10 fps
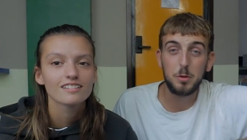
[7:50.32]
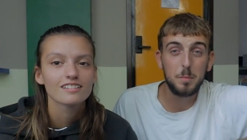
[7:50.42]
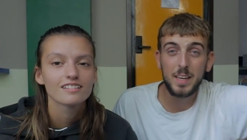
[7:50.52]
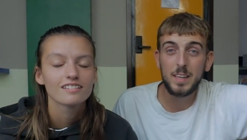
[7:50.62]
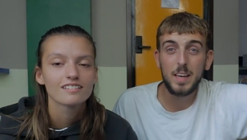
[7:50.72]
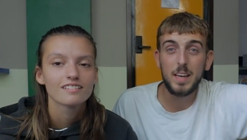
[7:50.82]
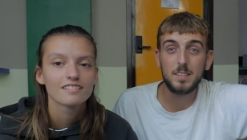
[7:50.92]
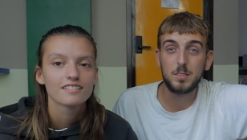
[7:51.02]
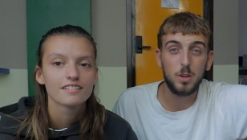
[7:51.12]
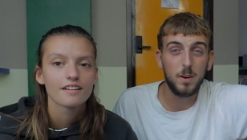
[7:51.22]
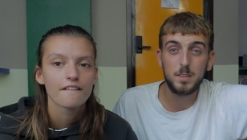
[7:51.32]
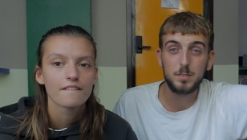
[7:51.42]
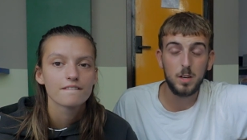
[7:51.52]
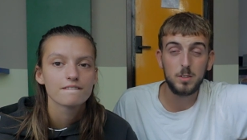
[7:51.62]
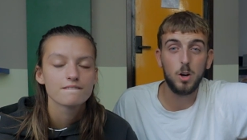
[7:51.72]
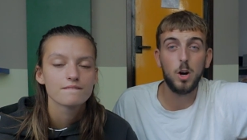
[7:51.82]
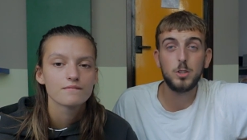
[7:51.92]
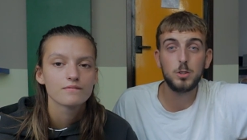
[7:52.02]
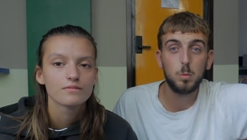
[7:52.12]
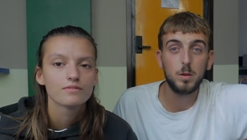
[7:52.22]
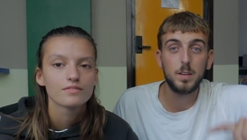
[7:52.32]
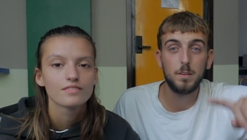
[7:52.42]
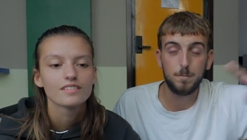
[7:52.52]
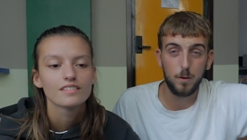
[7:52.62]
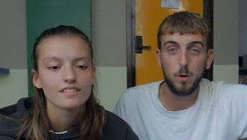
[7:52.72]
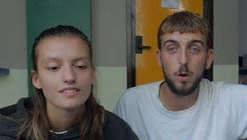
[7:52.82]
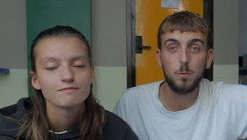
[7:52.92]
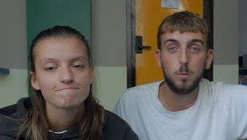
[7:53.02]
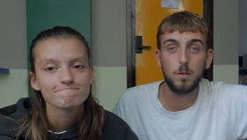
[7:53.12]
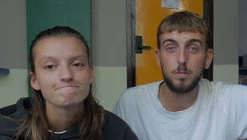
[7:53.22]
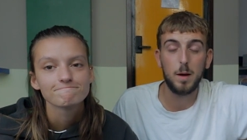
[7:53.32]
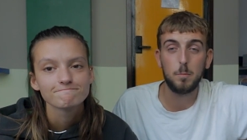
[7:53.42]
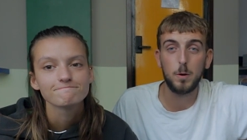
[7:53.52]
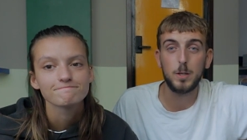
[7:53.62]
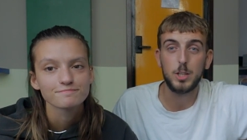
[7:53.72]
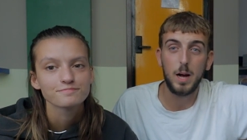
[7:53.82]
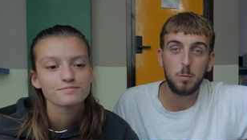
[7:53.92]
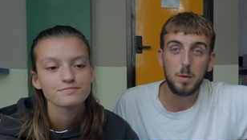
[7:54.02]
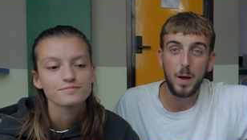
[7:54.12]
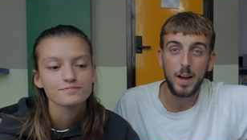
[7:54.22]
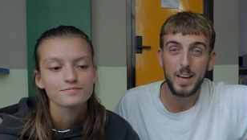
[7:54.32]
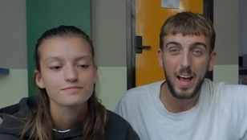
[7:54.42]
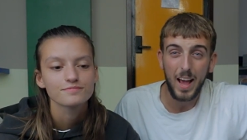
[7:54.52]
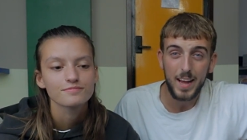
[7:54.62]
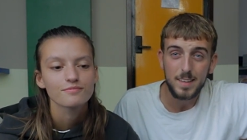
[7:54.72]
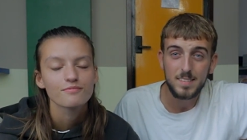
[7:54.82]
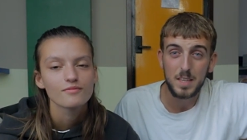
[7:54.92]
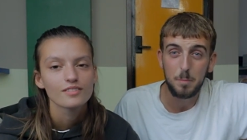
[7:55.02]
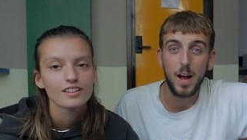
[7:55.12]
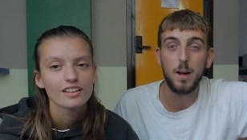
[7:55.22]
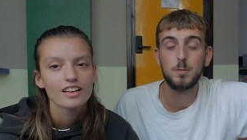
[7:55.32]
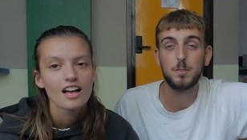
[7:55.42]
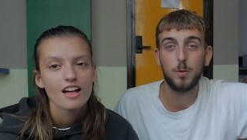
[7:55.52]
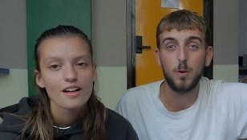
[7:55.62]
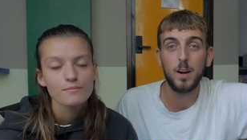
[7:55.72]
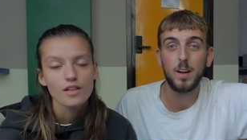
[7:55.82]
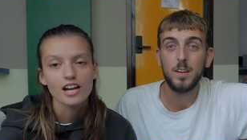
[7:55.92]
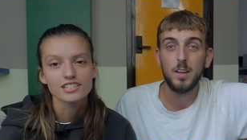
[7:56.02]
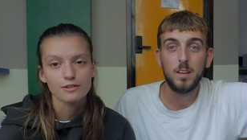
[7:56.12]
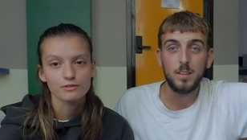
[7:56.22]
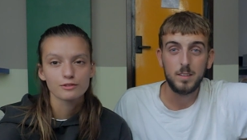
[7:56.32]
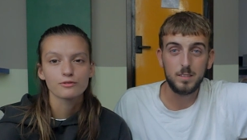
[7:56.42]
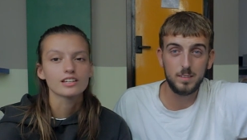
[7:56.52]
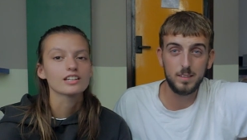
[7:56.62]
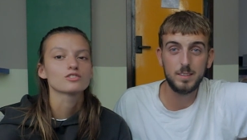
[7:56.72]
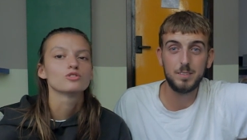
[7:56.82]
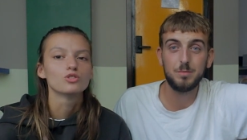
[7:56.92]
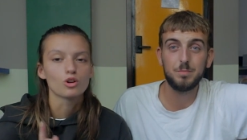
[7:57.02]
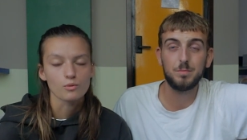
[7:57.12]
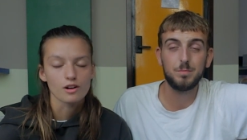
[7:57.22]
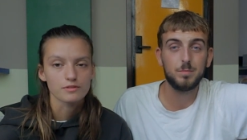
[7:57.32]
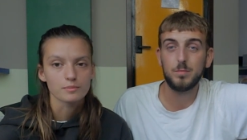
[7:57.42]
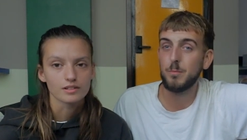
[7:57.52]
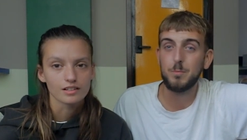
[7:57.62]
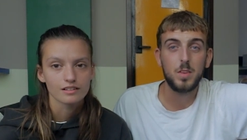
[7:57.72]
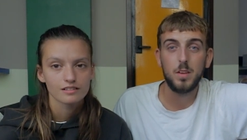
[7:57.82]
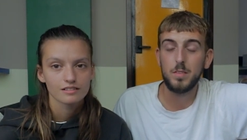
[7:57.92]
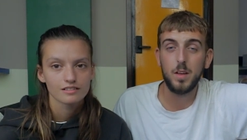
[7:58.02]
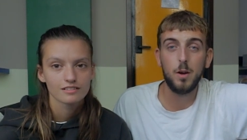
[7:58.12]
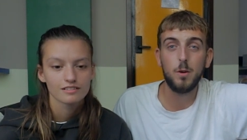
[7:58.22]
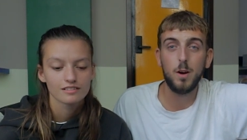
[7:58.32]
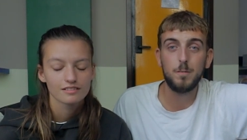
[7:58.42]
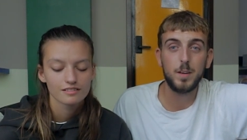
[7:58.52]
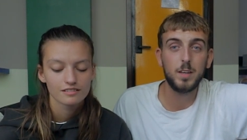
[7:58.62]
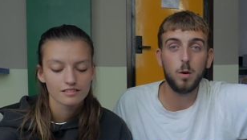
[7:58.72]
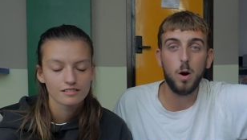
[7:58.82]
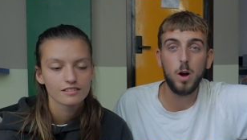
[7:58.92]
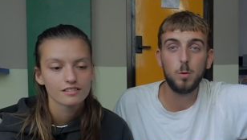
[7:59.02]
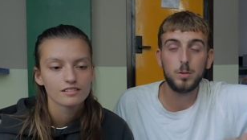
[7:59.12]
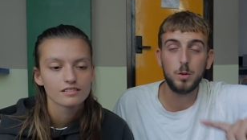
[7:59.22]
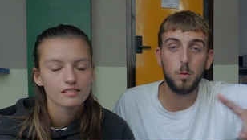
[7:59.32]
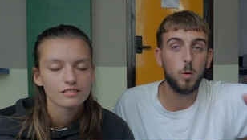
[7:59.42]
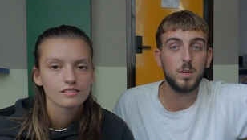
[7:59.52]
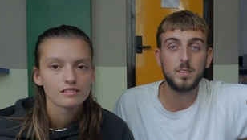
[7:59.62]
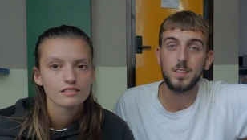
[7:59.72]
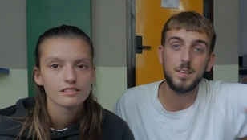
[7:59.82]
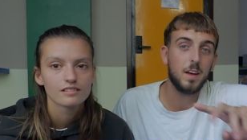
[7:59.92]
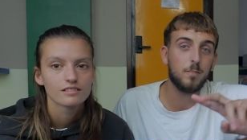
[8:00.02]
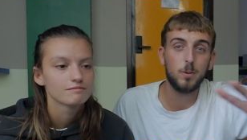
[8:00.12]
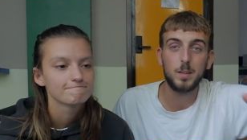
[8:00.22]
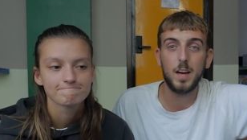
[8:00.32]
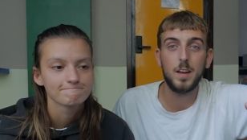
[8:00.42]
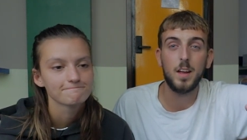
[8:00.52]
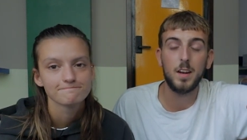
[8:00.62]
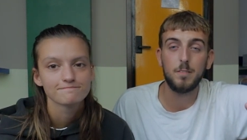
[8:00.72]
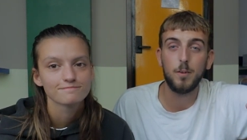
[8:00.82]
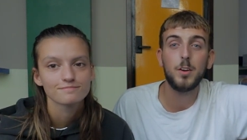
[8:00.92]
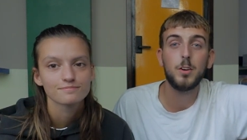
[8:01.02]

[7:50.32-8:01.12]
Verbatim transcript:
Speaker 1: to me it kind of sucked. I just wanted a photo with that bridge, and we paid eighty pounds for it.
Speaker 2: I definitely think it's not worth the money.
Speaker 1: No, I think I would do it once and never again. And if I